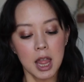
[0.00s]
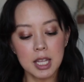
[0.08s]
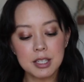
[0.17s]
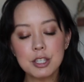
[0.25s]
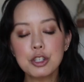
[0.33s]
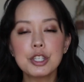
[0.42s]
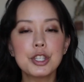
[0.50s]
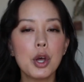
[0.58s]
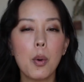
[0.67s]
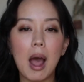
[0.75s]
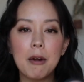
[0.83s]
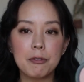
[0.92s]
This is just
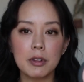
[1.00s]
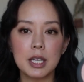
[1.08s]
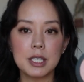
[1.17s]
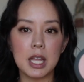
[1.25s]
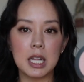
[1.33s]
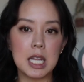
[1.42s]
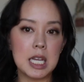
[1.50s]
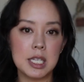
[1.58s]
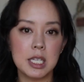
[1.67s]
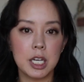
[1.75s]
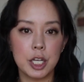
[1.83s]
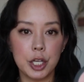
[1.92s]
so effortless and
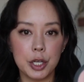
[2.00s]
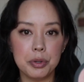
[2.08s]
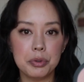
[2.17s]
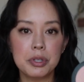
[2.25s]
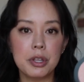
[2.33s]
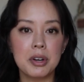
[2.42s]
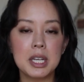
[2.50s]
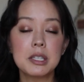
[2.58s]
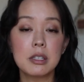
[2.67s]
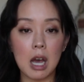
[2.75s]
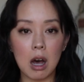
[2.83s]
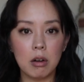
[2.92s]
easy to use. There
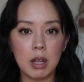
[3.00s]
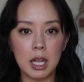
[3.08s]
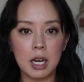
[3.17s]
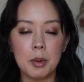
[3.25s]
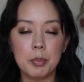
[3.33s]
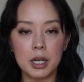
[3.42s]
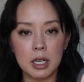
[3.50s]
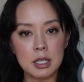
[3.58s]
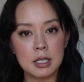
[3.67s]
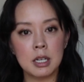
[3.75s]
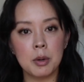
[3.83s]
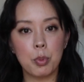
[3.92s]
is talc in it, but it
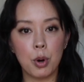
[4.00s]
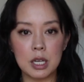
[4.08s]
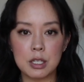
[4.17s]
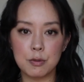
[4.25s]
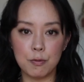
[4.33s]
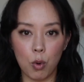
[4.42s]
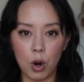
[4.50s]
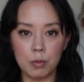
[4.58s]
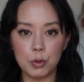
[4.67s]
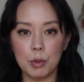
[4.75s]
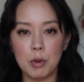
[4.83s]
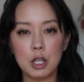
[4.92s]
is in a pressed
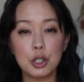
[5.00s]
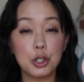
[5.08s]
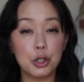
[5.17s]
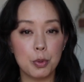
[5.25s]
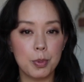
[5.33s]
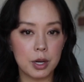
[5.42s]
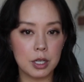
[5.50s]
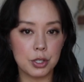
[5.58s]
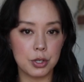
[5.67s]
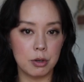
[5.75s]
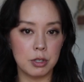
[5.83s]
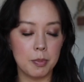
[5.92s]
form, so I'm not super
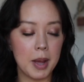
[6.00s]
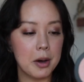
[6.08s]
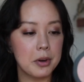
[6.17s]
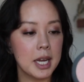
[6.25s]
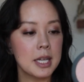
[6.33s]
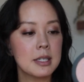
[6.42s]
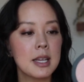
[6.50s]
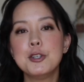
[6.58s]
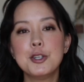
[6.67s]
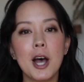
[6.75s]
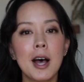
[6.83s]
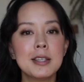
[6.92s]
concerned about it.
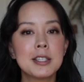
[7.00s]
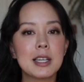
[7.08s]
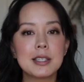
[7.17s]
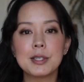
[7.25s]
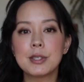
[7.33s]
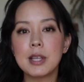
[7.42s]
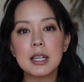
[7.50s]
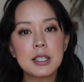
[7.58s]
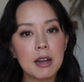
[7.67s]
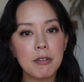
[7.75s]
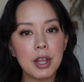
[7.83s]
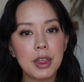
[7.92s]
It just
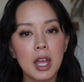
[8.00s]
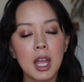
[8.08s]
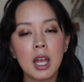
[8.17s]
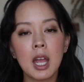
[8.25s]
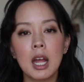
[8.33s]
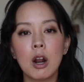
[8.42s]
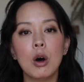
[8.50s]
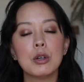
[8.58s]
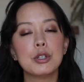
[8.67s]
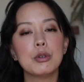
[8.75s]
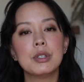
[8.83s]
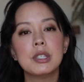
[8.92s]
sets everything. It
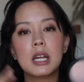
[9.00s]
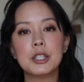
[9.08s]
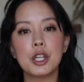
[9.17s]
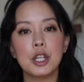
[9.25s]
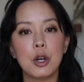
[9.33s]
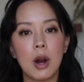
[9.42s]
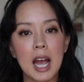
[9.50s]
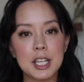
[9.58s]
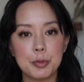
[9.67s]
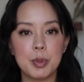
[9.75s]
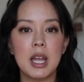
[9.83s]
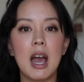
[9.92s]
also sets your
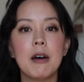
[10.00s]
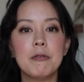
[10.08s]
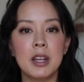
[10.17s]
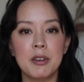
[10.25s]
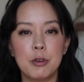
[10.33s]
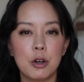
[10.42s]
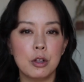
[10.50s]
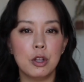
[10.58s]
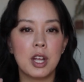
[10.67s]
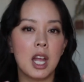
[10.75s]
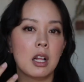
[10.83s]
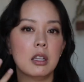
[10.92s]
SPF if you're
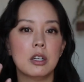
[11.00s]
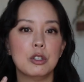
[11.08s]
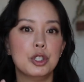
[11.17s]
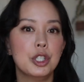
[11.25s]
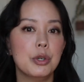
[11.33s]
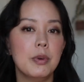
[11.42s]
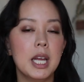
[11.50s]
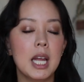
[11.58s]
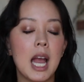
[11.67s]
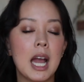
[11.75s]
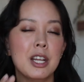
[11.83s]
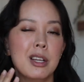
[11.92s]
looking a little
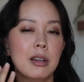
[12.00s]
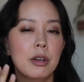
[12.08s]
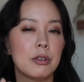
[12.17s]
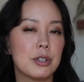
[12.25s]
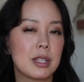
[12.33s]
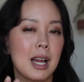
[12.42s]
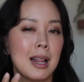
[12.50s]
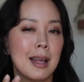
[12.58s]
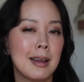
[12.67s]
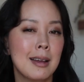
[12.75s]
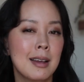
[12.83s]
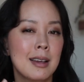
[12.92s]
dewy and you're just kind
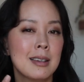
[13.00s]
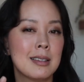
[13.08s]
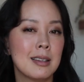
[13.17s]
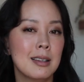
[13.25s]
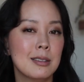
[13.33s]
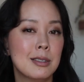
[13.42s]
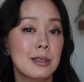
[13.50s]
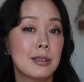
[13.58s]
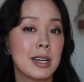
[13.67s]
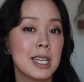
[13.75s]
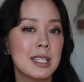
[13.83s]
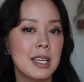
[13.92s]
of like, it's a little too
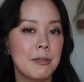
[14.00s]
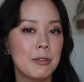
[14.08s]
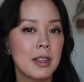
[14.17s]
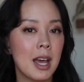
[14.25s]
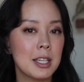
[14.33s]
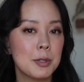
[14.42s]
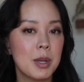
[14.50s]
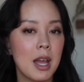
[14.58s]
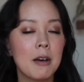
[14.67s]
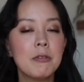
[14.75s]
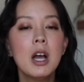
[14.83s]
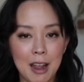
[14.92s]
greasy for the SPF.